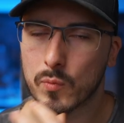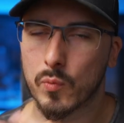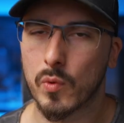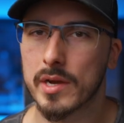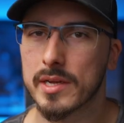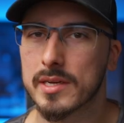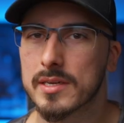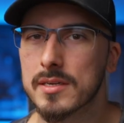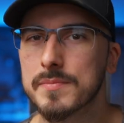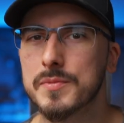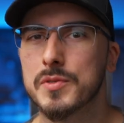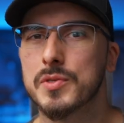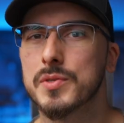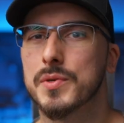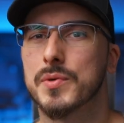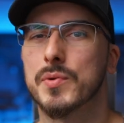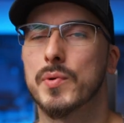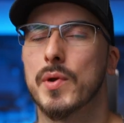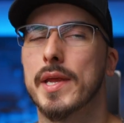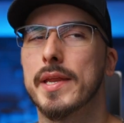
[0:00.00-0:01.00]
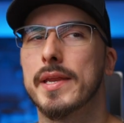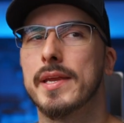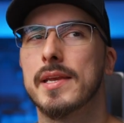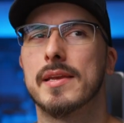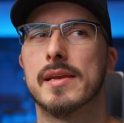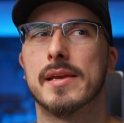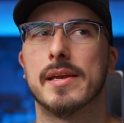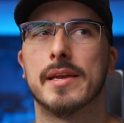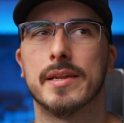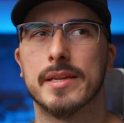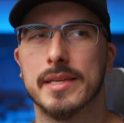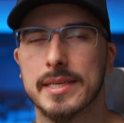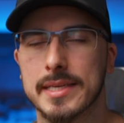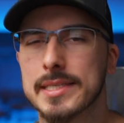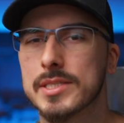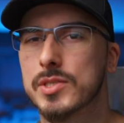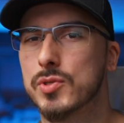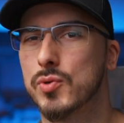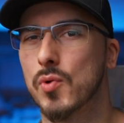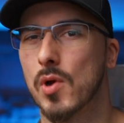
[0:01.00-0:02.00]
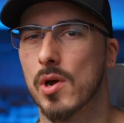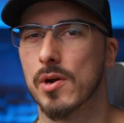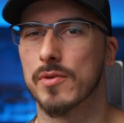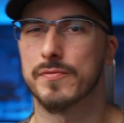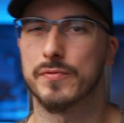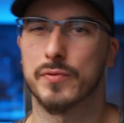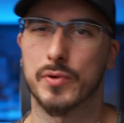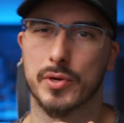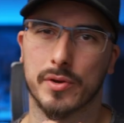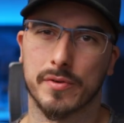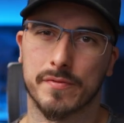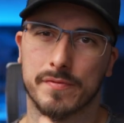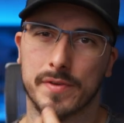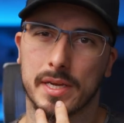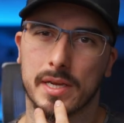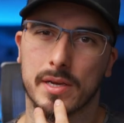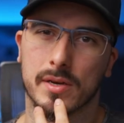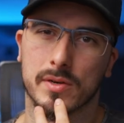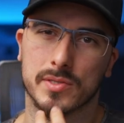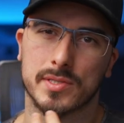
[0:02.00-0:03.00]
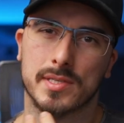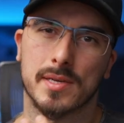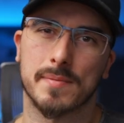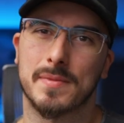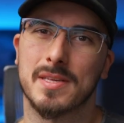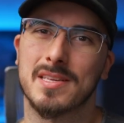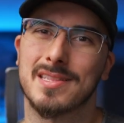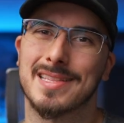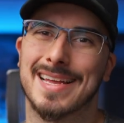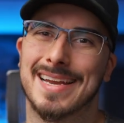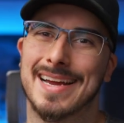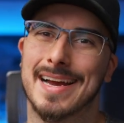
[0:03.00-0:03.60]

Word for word: When it comes to creating an intro for your video, something that